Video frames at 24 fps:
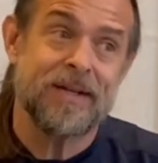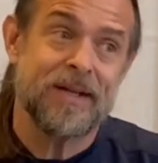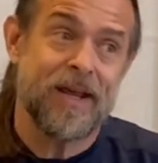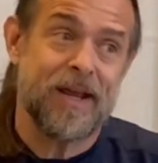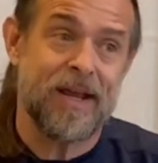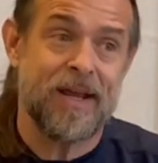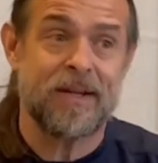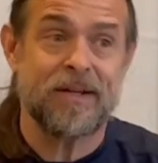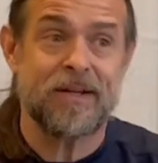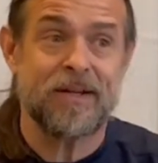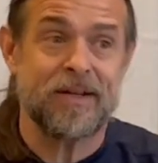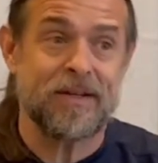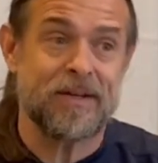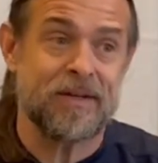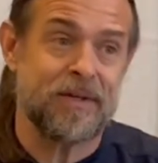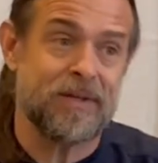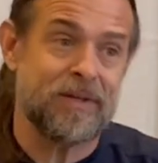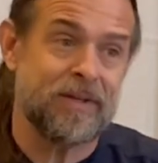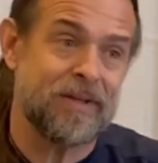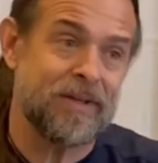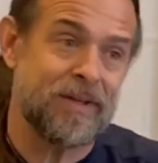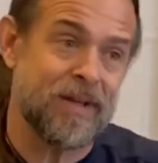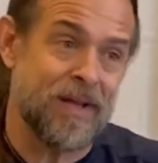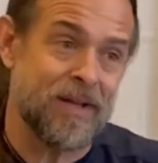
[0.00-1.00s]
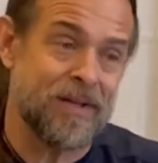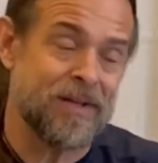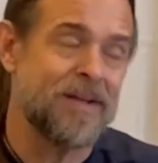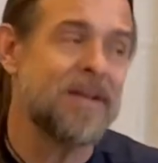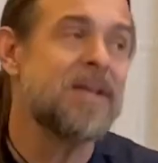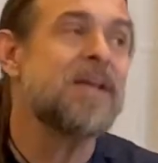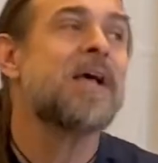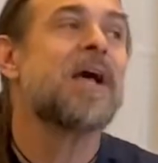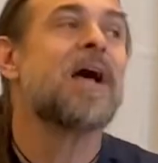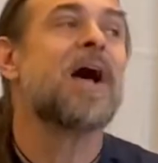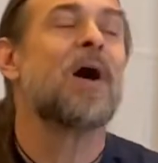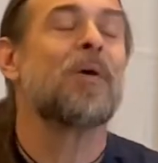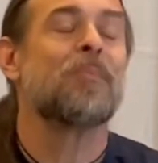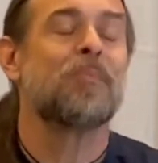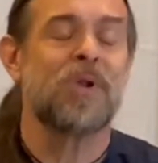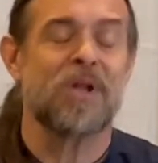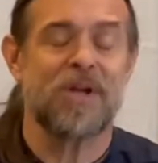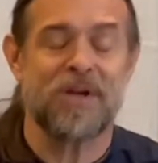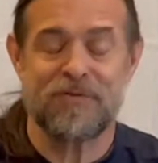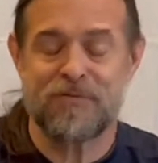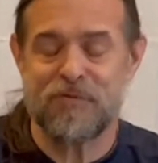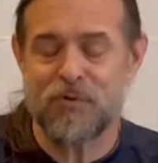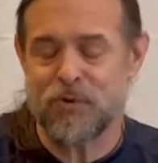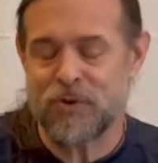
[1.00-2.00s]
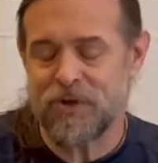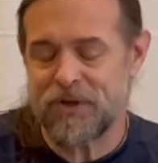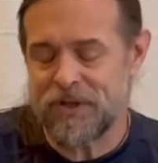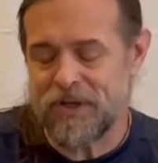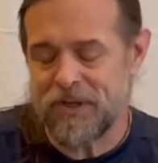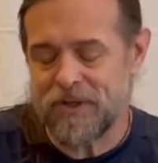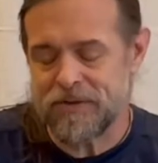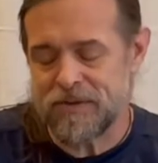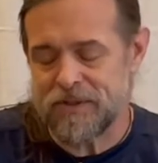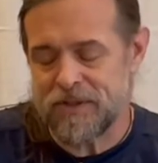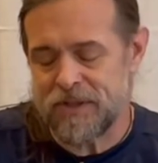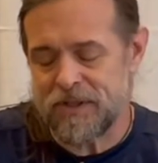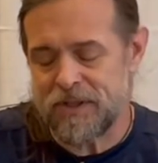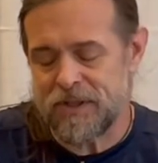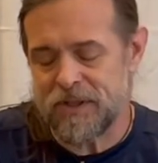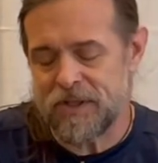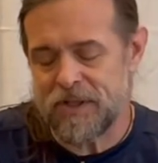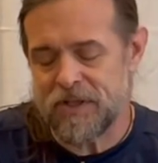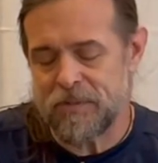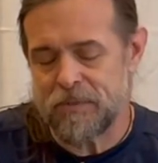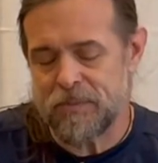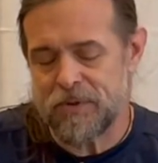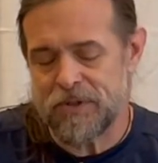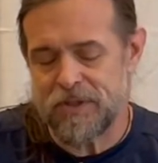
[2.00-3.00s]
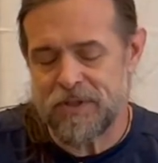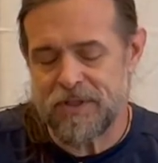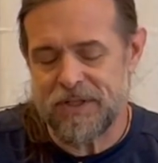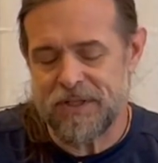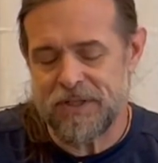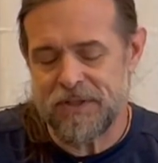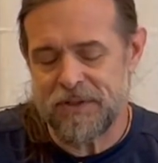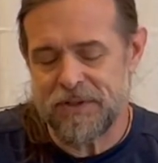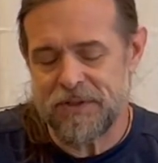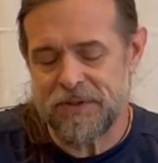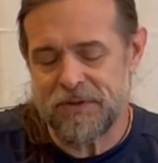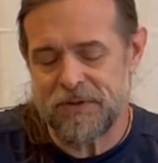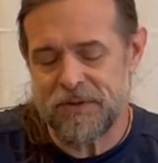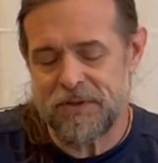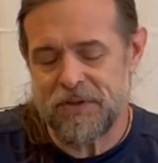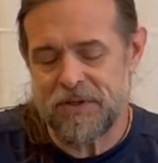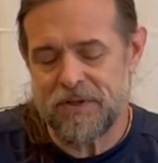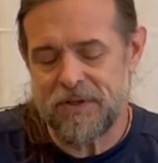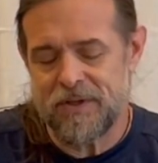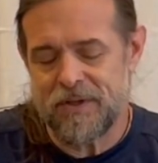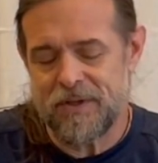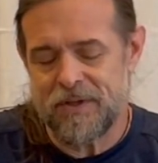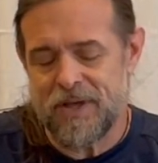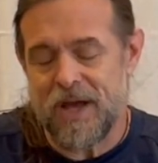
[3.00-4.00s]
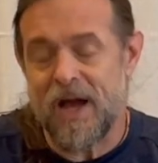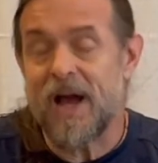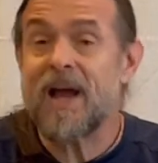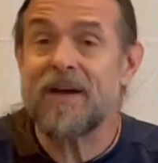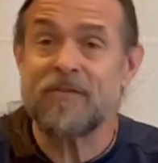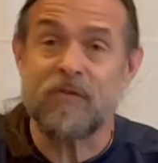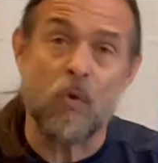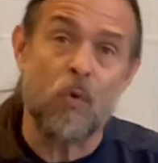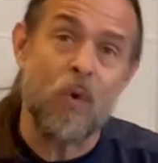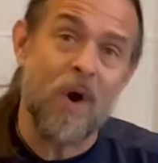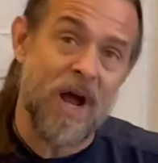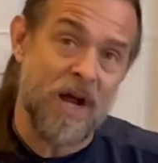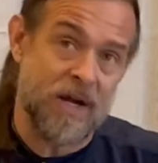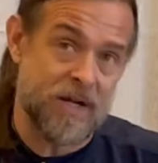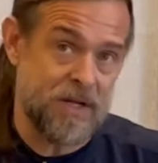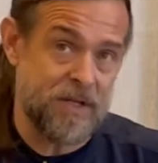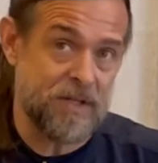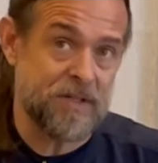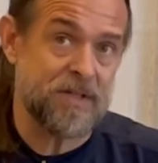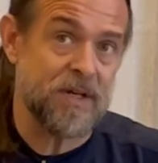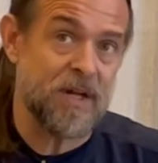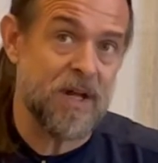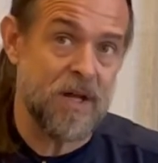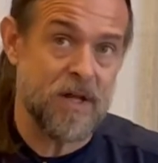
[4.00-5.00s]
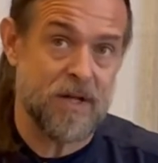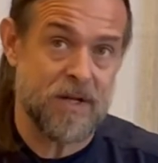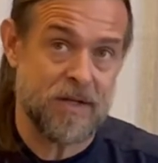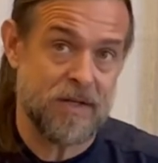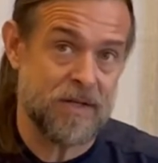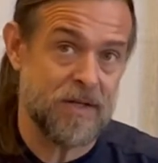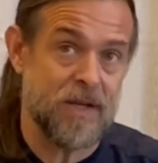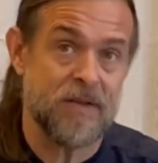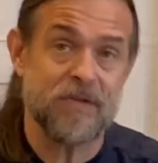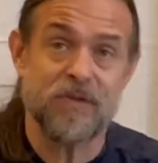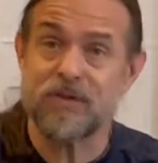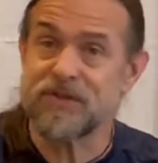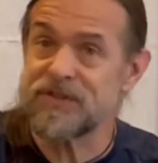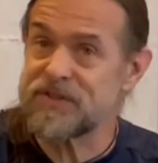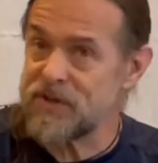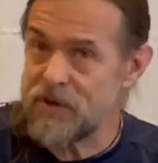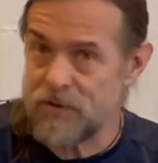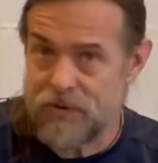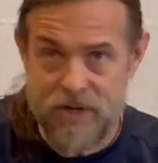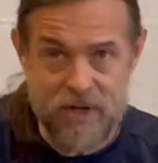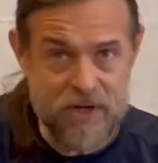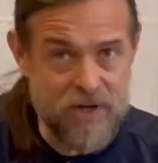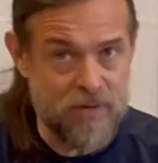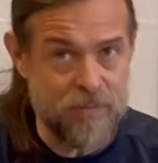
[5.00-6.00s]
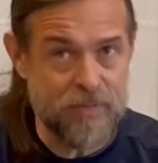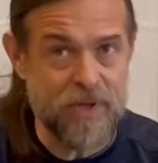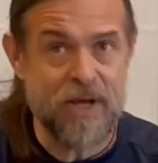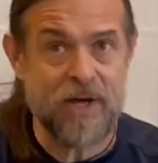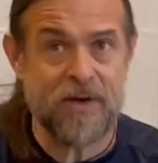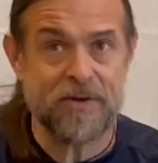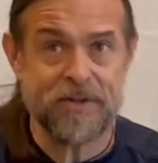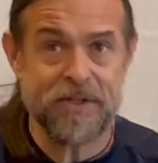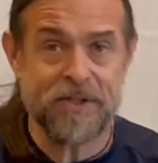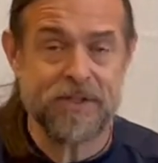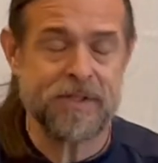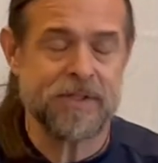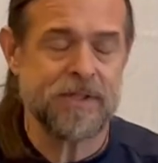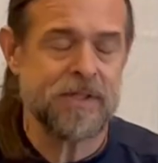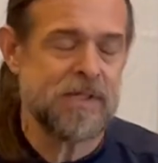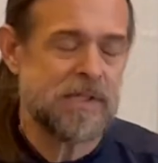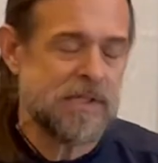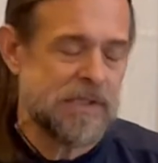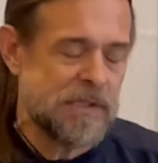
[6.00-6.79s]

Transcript: and I'll play it for you at the end, but I have a wacky side, and there's no doubt about it.